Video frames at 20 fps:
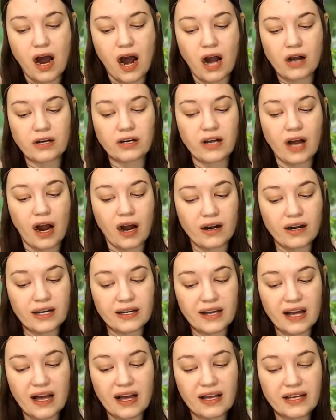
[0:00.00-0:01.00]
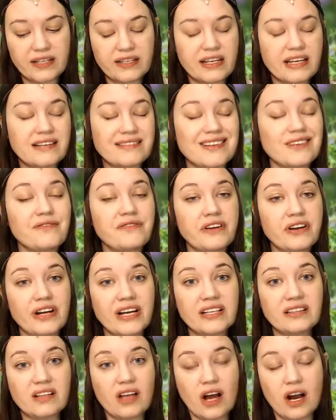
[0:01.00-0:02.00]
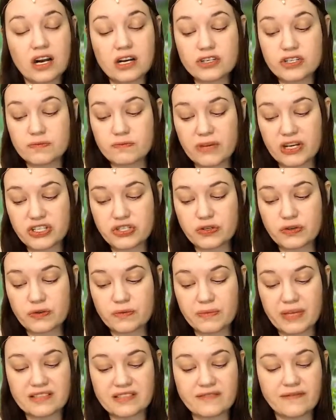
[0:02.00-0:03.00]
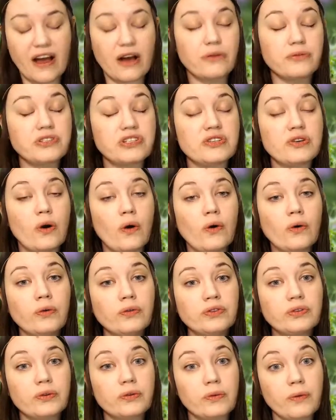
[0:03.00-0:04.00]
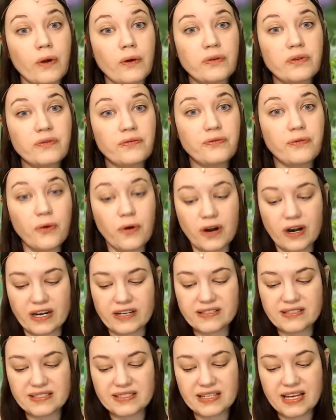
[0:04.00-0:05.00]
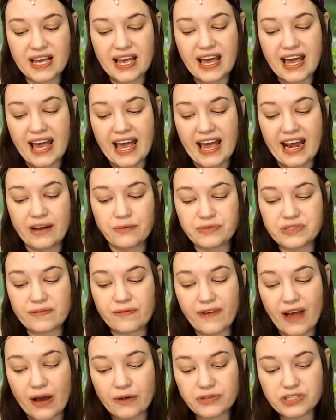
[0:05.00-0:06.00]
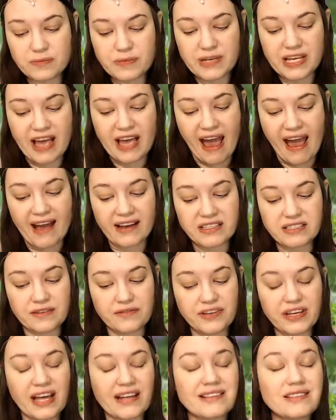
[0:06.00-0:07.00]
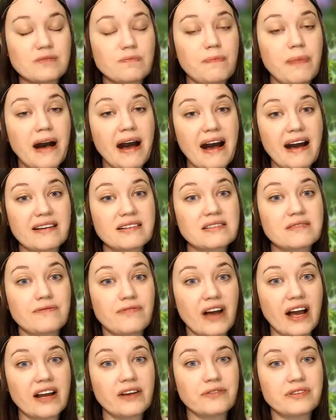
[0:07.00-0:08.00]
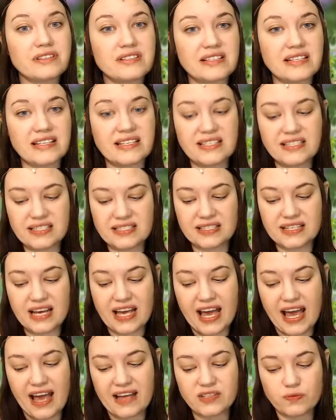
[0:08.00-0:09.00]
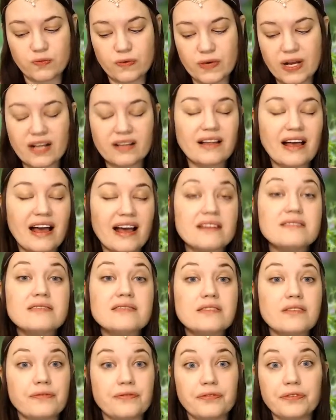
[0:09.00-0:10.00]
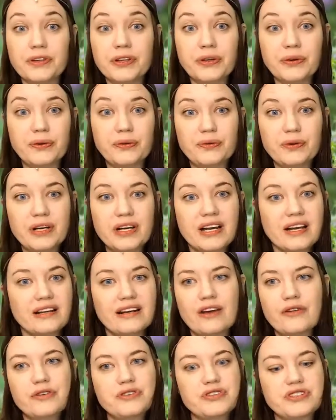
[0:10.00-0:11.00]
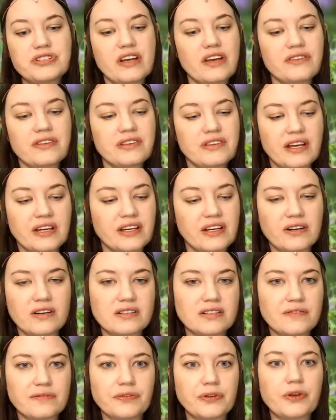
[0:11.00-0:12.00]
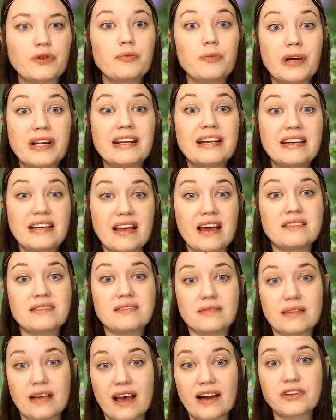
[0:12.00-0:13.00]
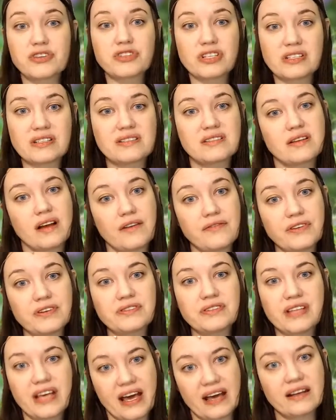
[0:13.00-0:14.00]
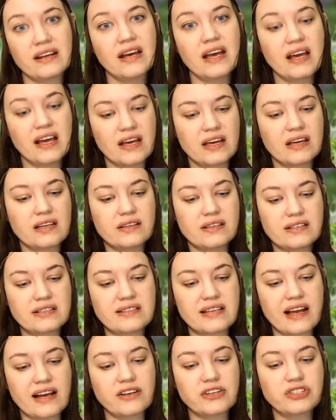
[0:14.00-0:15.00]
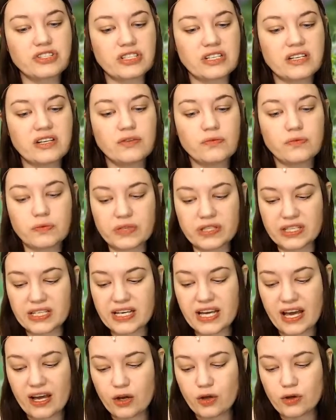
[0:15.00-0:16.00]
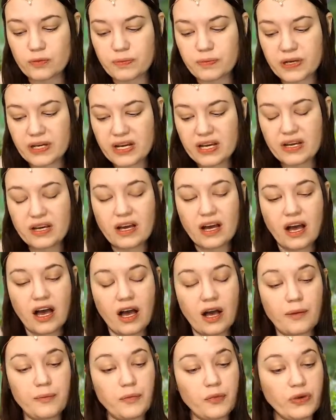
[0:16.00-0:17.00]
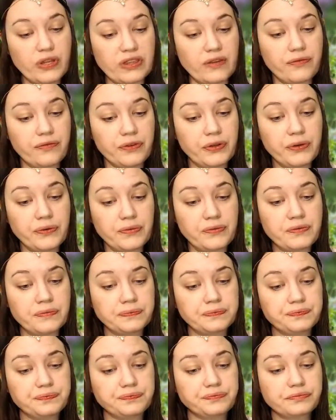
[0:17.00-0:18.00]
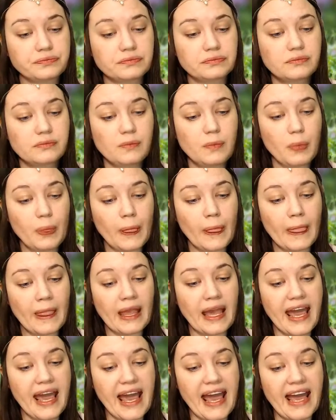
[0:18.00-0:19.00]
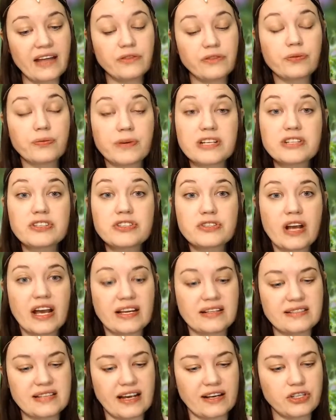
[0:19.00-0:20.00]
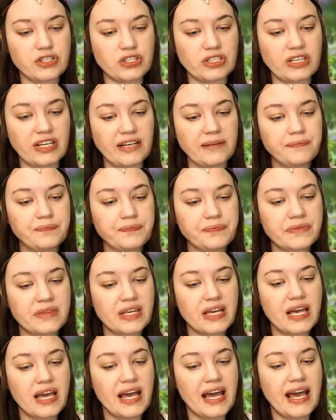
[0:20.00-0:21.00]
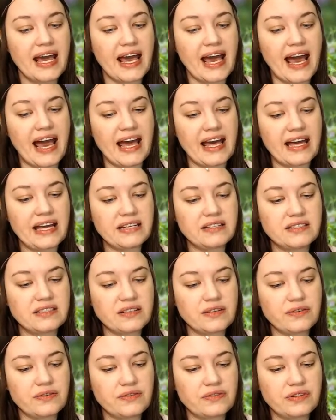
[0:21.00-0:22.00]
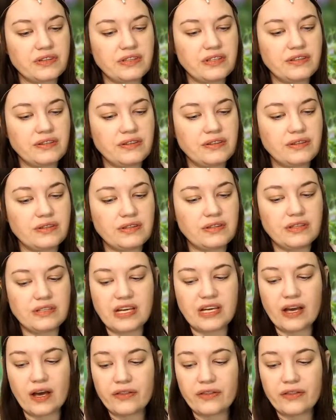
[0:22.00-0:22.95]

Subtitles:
Argaricon is a very large mushroom that's found in old growth forests, and it was found to be active against pox viruses as well as the flu. Now, there's nothing that cures the flu, but he has actually discovered that this actually can really help with the flu. And three strains, actually. And the